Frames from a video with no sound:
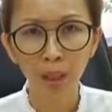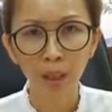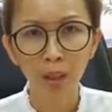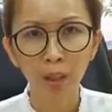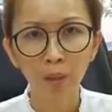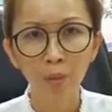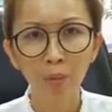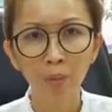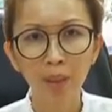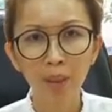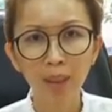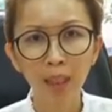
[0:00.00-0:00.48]

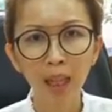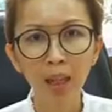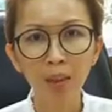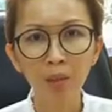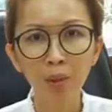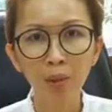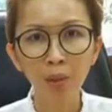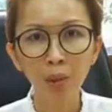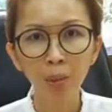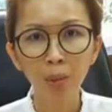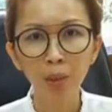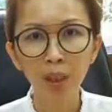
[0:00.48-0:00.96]
Results
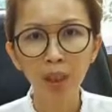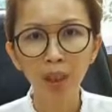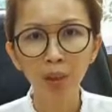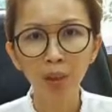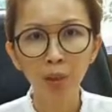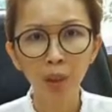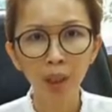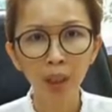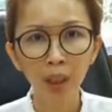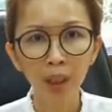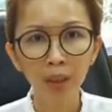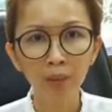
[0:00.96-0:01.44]
were
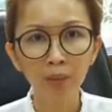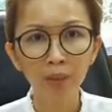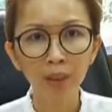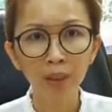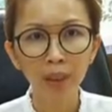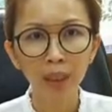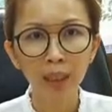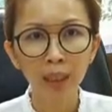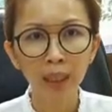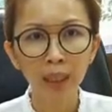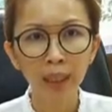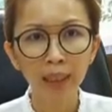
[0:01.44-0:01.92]
achieved,
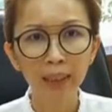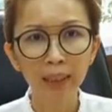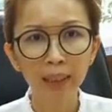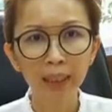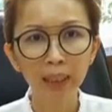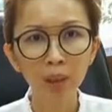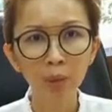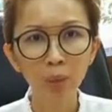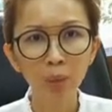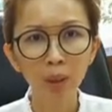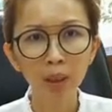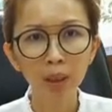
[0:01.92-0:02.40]
and this
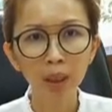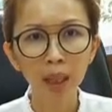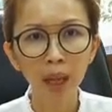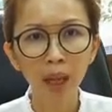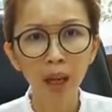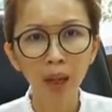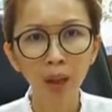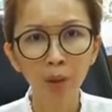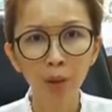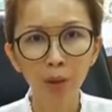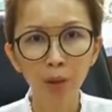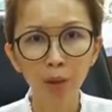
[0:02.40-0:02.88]
was
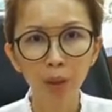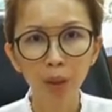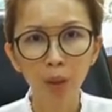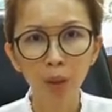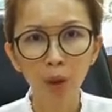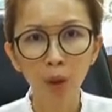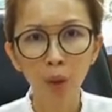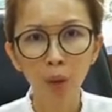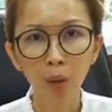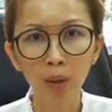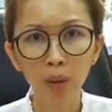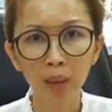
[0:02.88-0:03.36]
how she
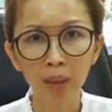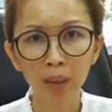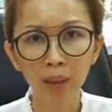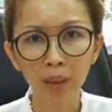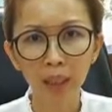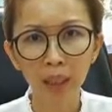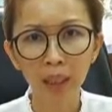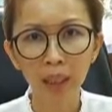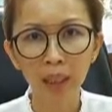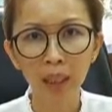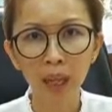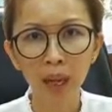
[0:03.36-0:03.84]
quoted
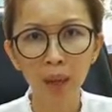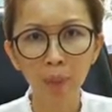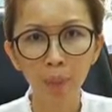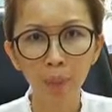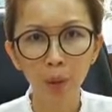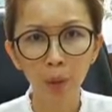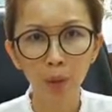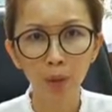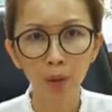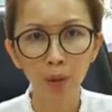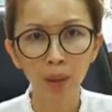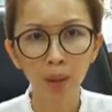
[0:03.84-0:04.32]
in her
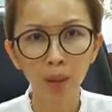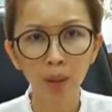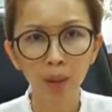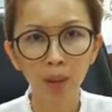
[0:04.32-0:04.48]
book: